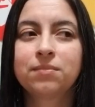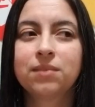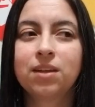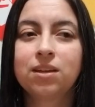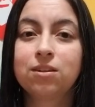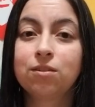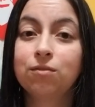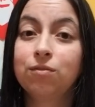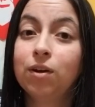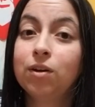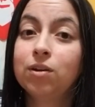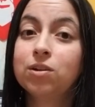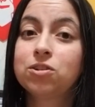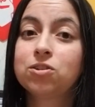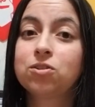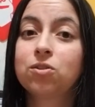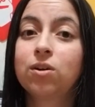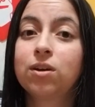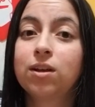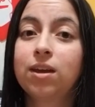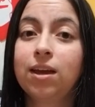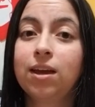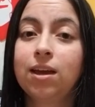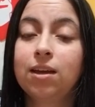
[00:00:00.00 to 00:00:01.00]
It's a very
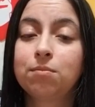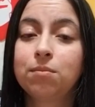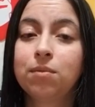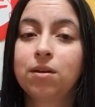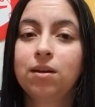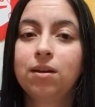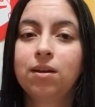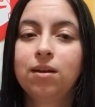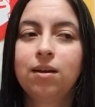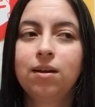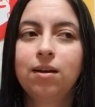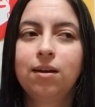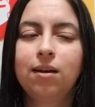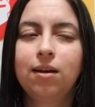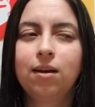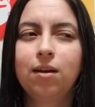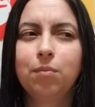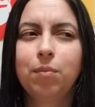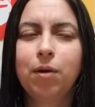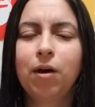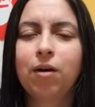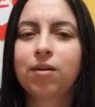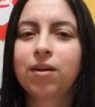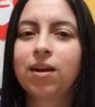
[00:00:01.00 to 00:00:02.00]
short game,
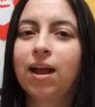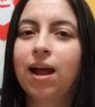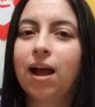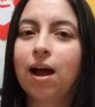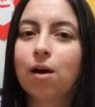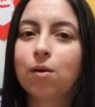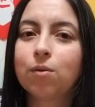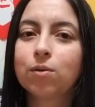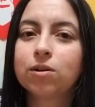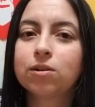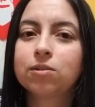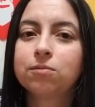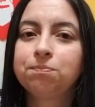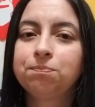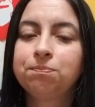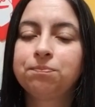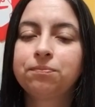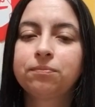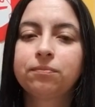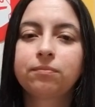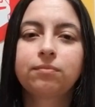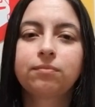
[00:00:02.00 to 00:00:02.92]
about an hour.